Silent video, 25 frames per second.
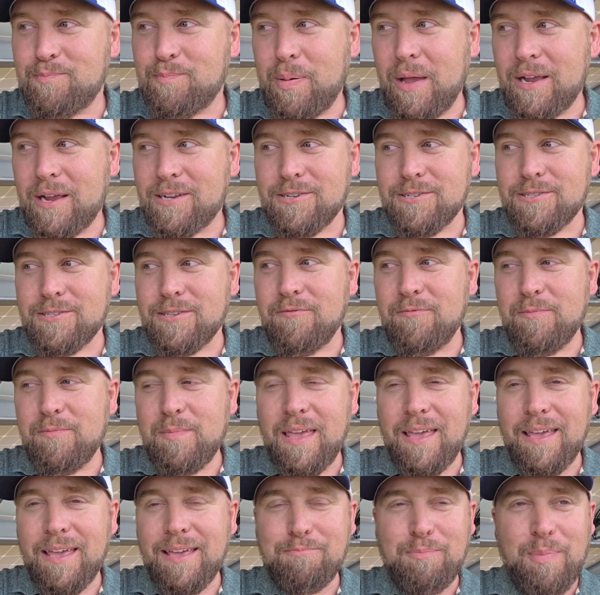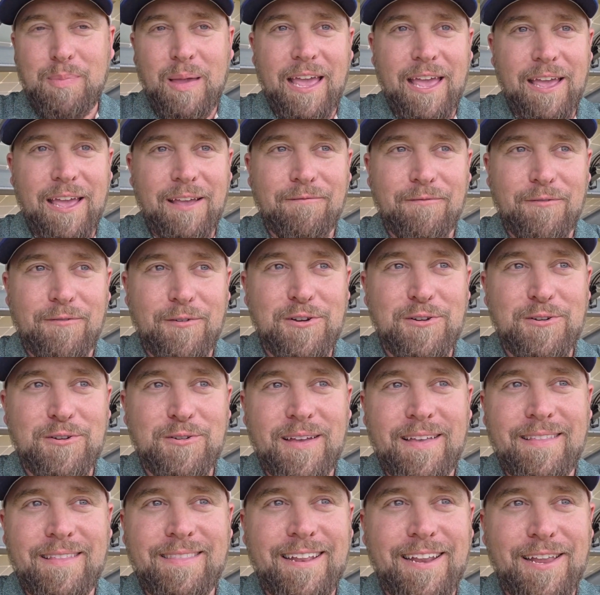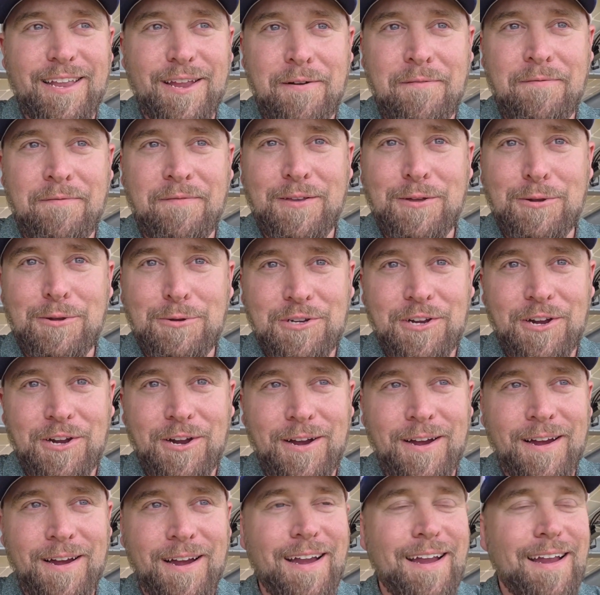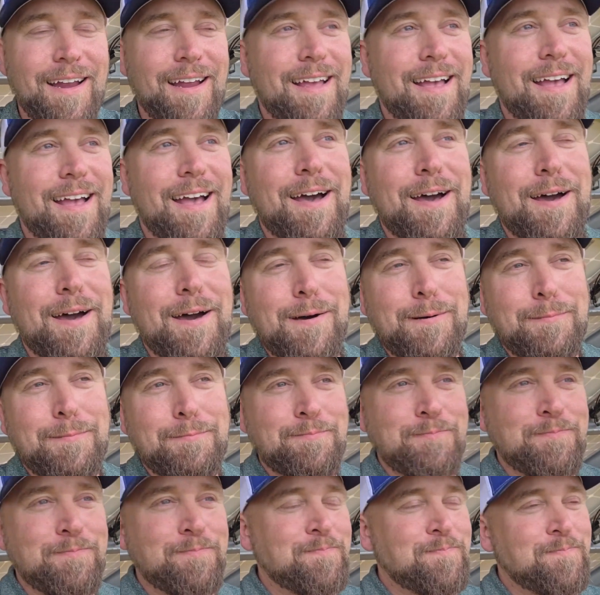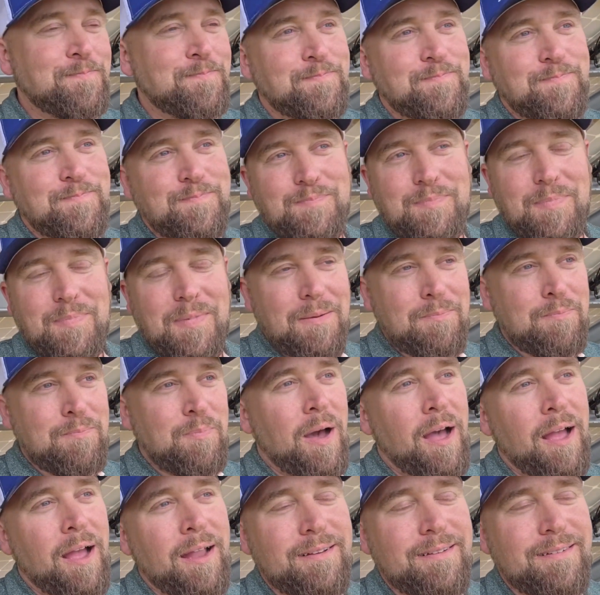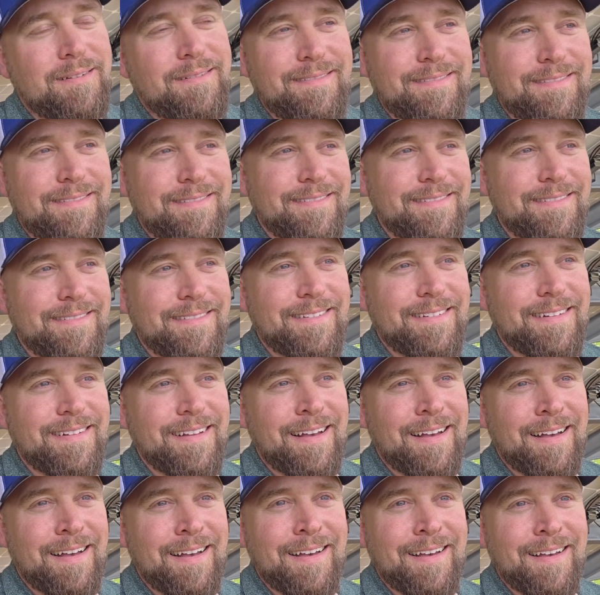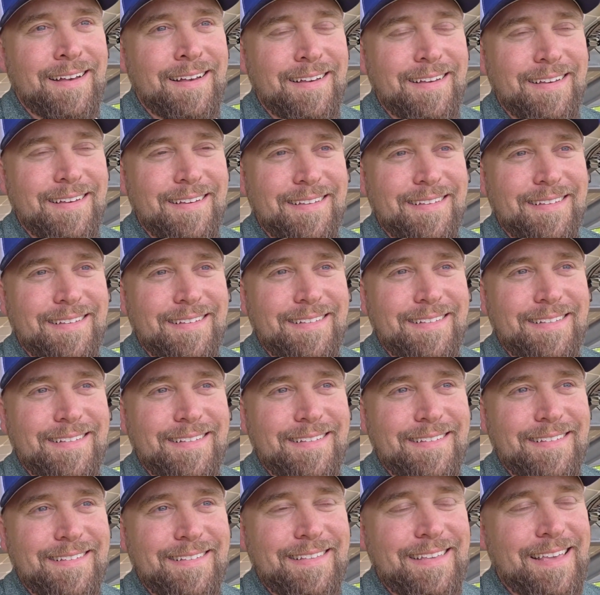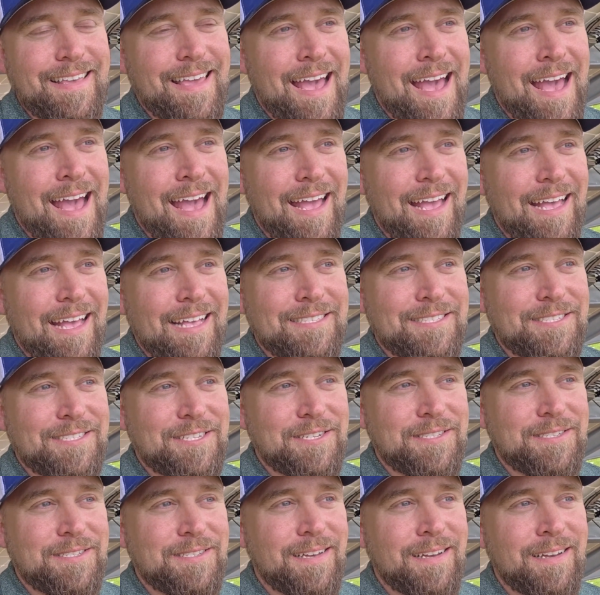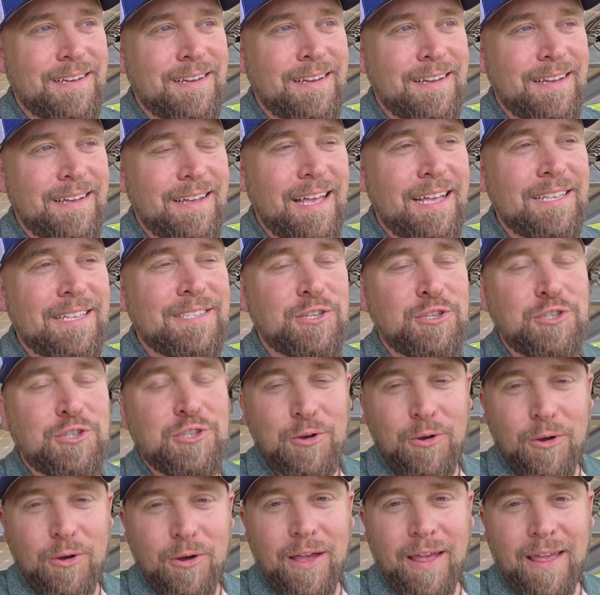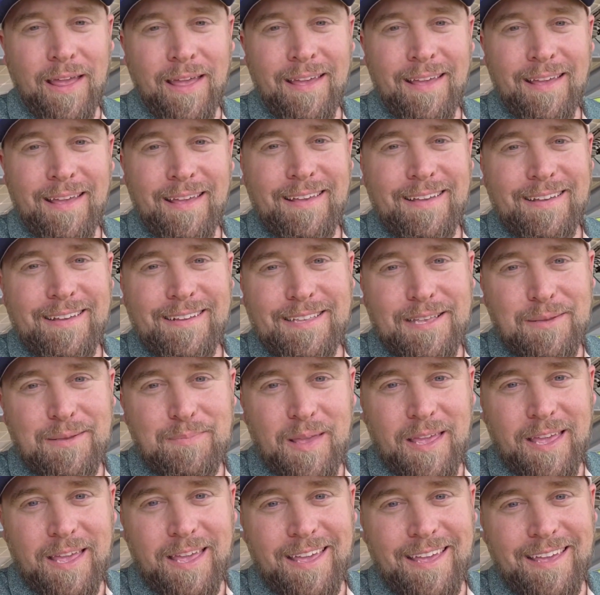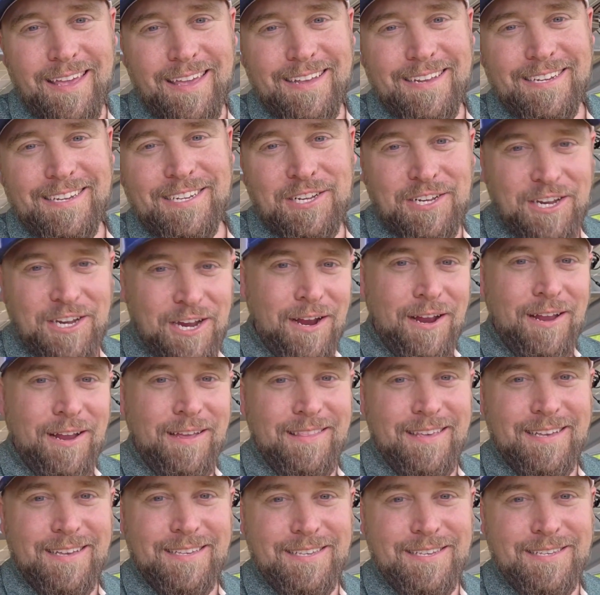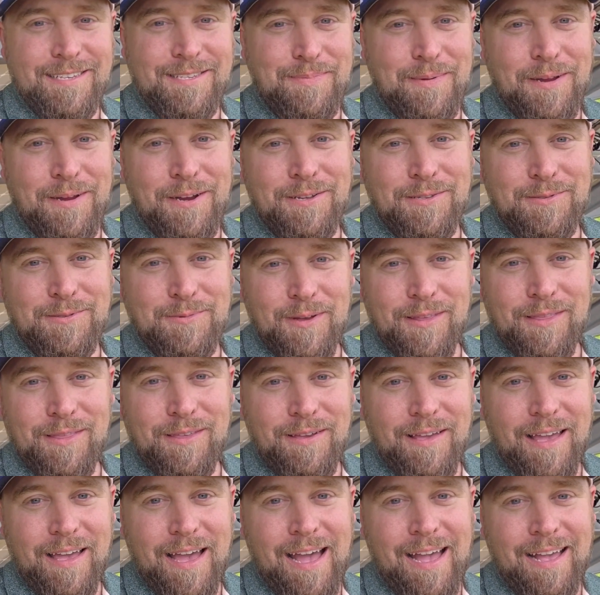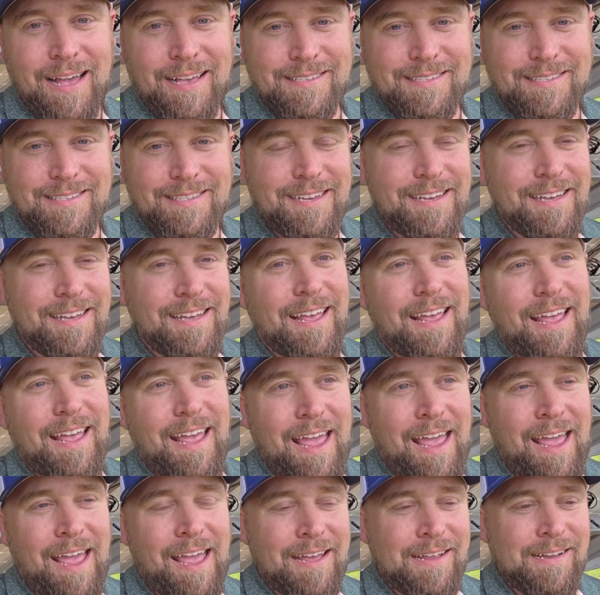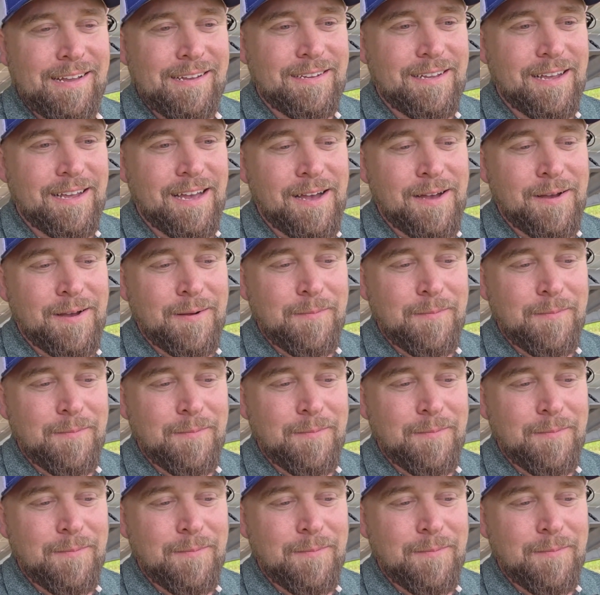pictures of me picking fruit in the near future. But it's just, it's a joy to be sharing this experience with you guys, and